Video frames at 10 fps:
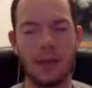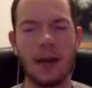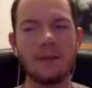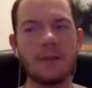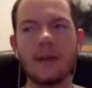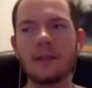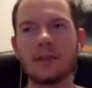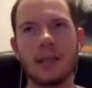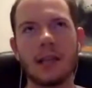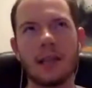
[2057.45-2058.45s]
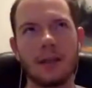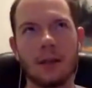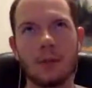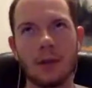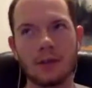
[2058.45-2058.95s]
I've never seen anything
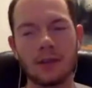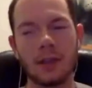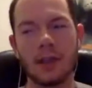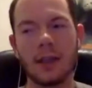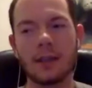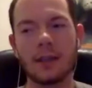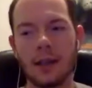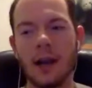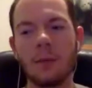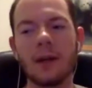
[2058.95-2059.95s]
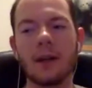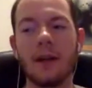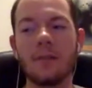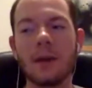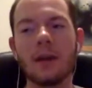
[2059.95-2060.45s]
worse than
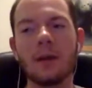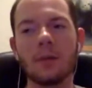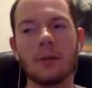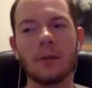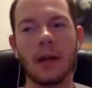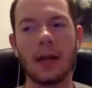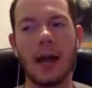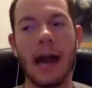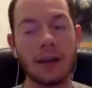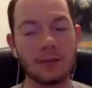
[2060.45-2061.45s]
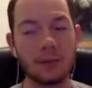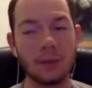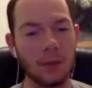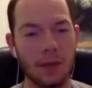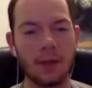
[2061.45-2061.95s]
I've been on like actual
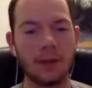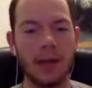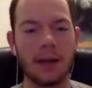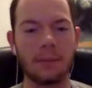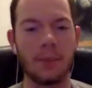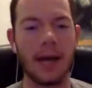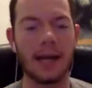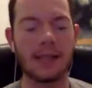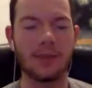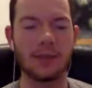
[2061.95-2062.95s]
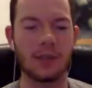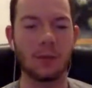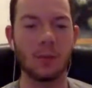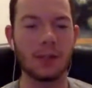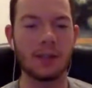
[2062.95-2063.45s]
Claytor Lake bass fishing
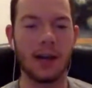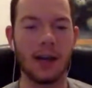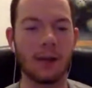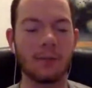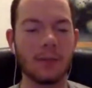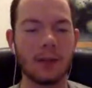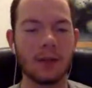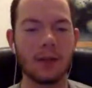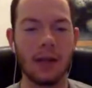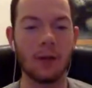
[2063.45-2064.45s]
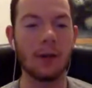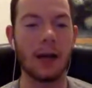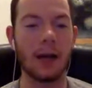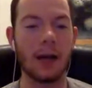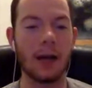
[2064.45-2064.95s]
one time, like on an
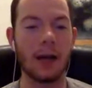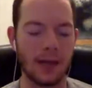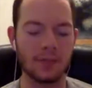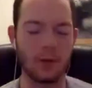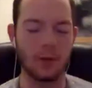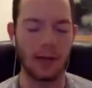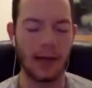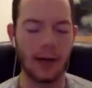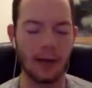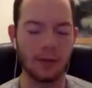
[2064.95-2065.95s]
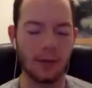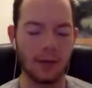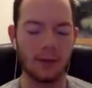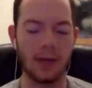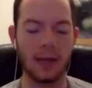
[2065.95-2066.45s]
actual bass boat, like out in
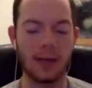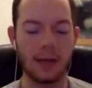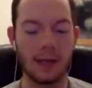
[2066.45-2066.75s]
Claytor Lake.